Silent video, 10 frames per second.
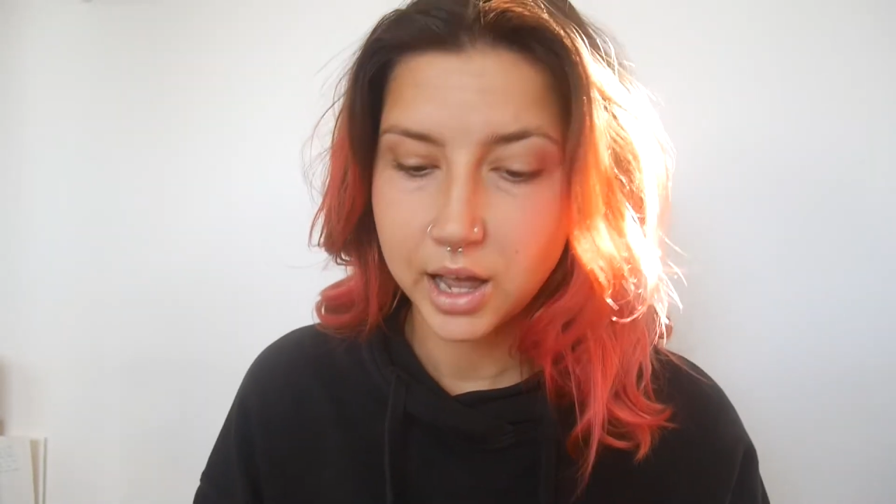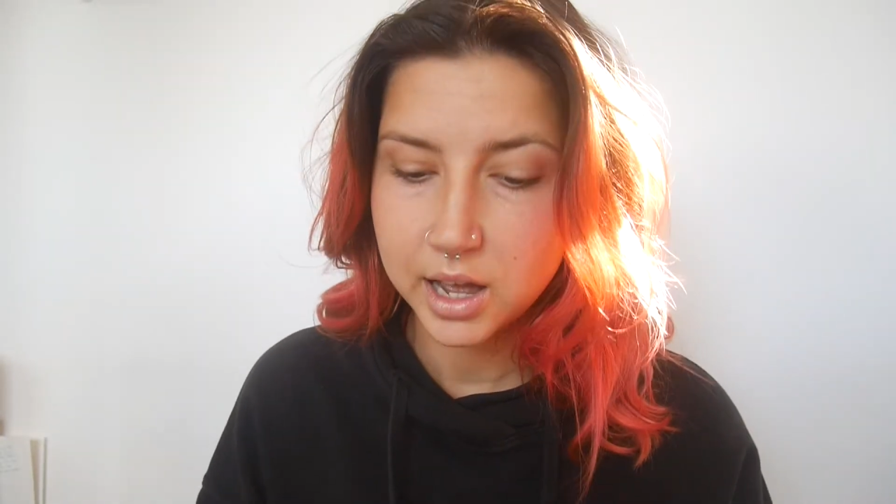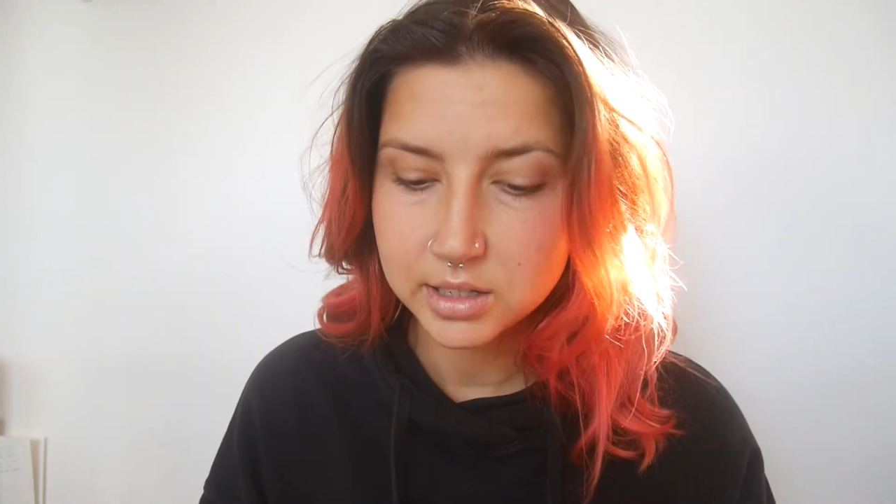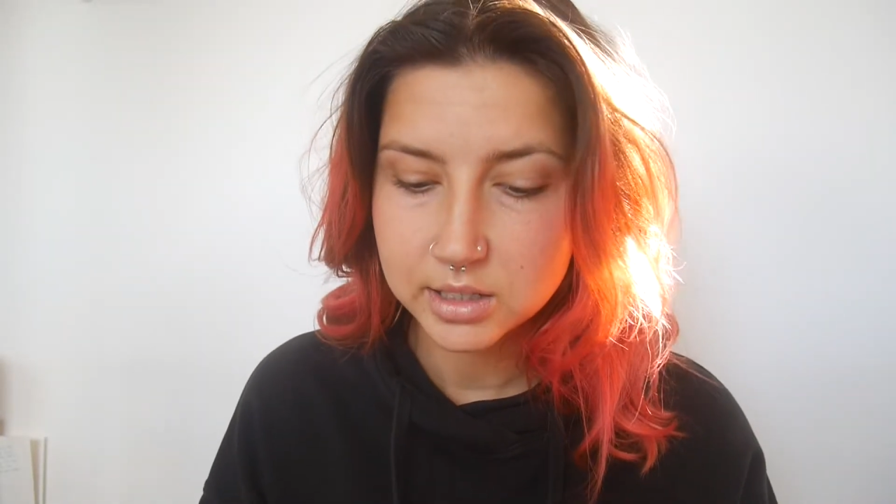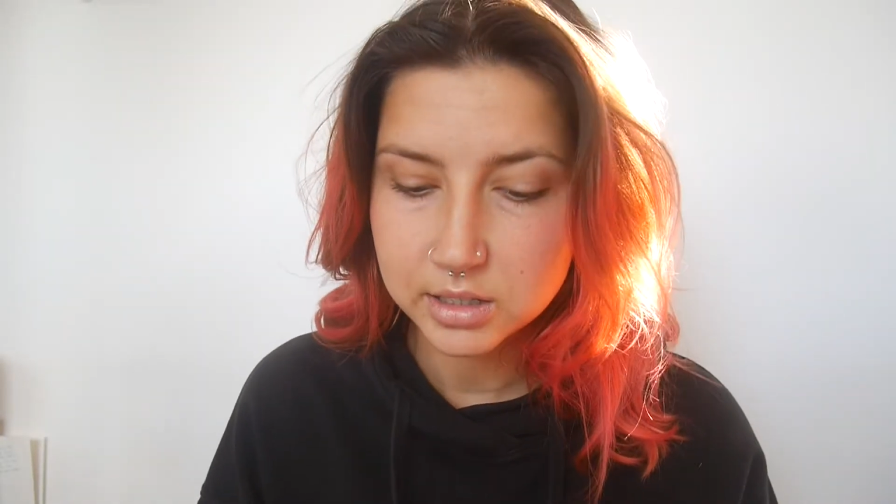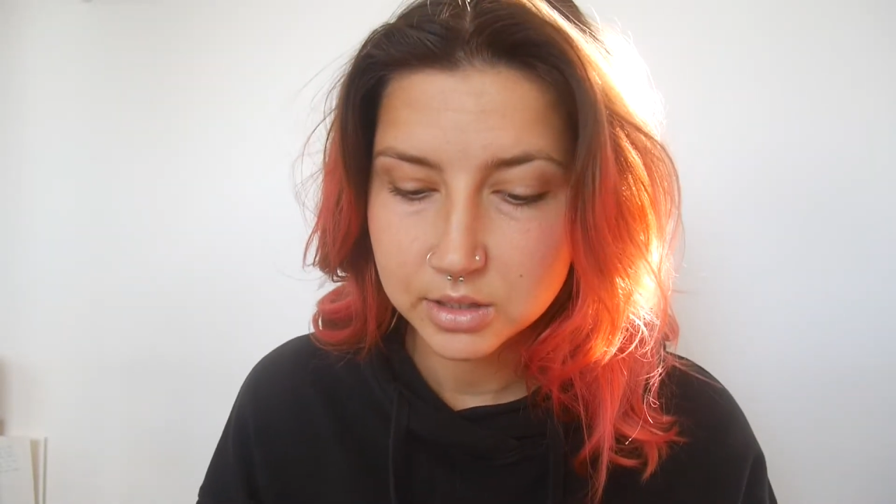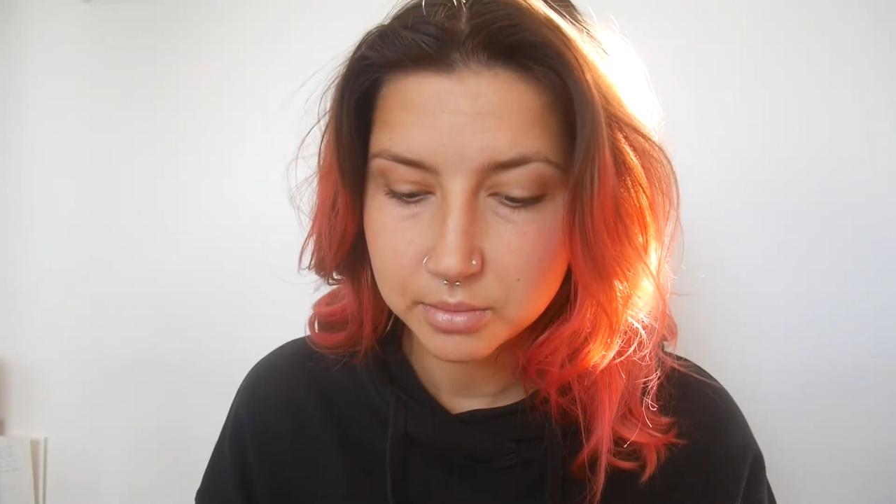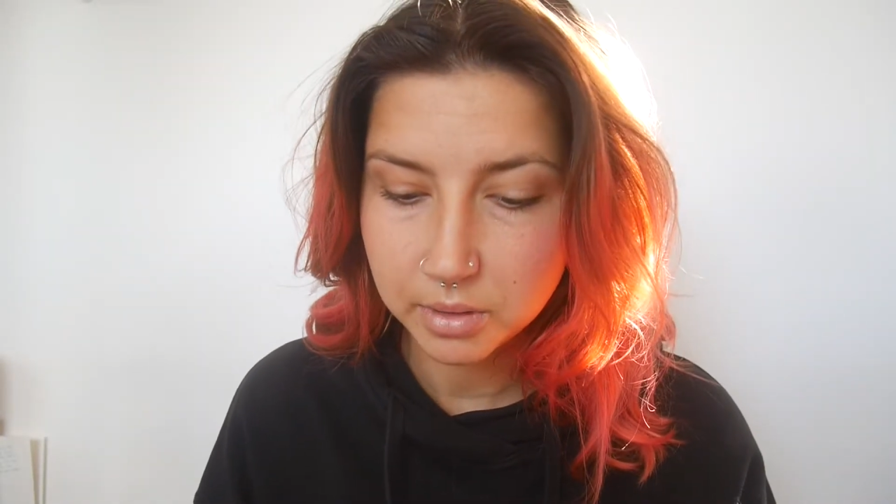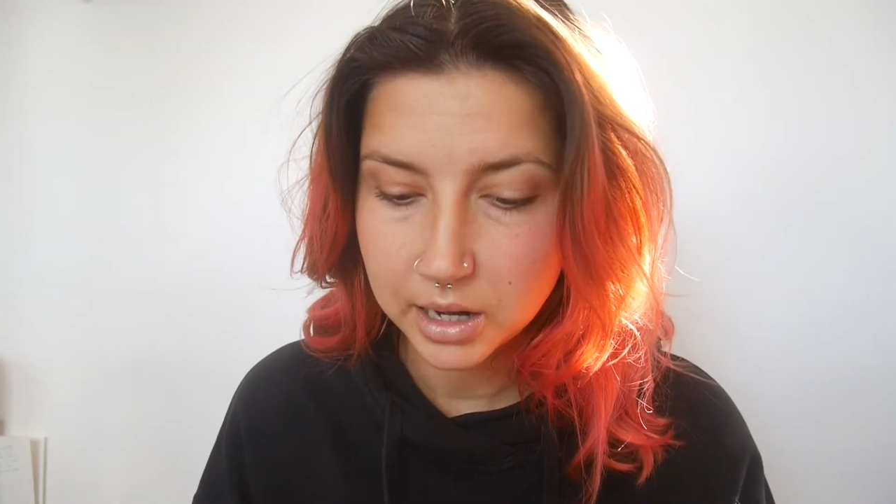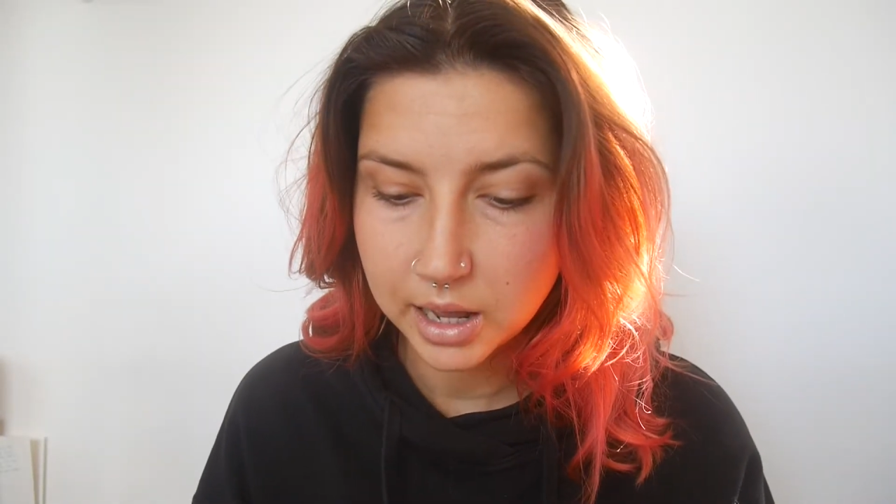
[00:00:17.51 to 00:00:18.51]
access to
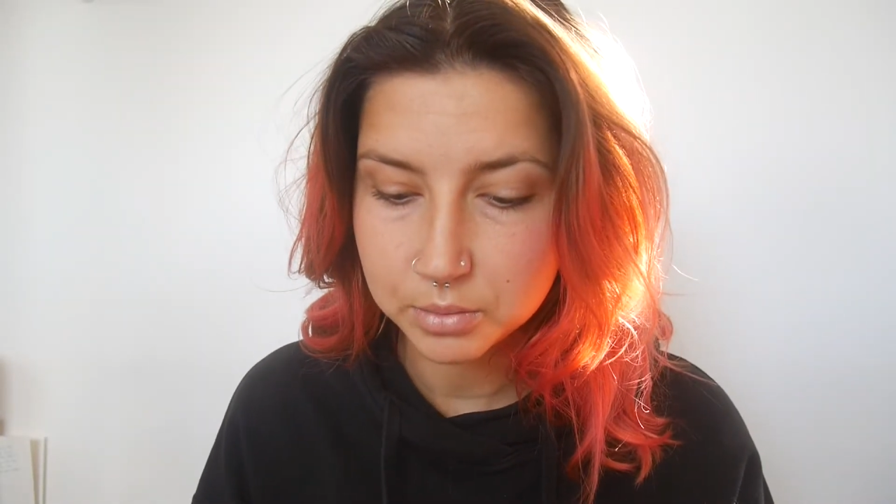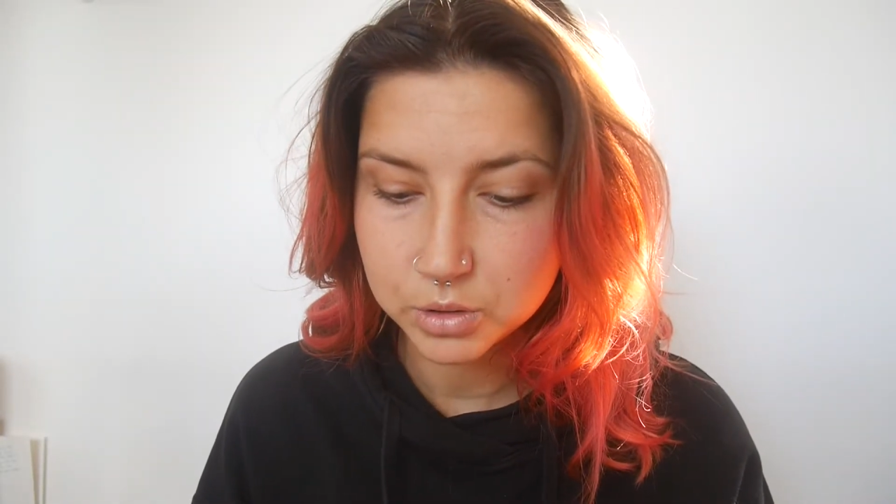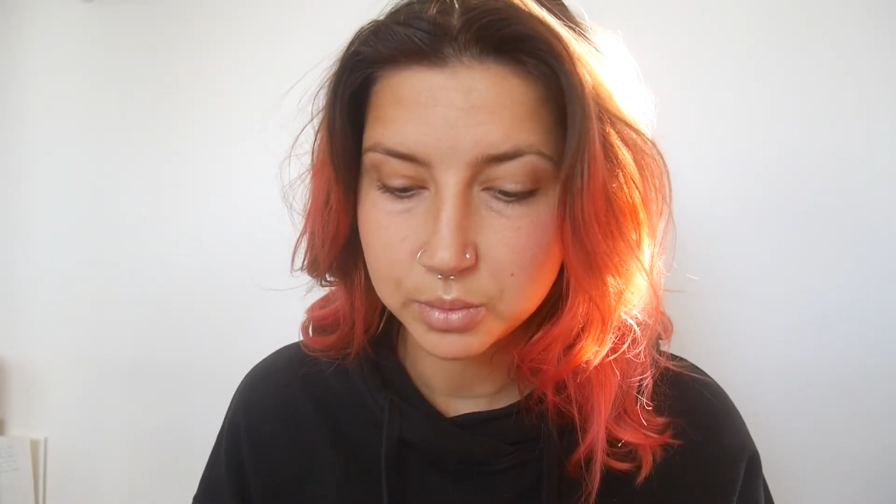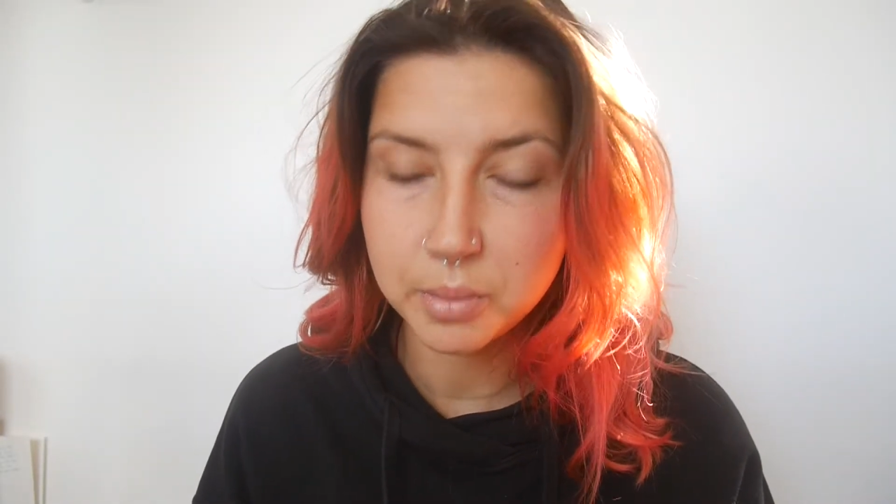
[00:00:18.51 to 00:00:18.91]
my laptop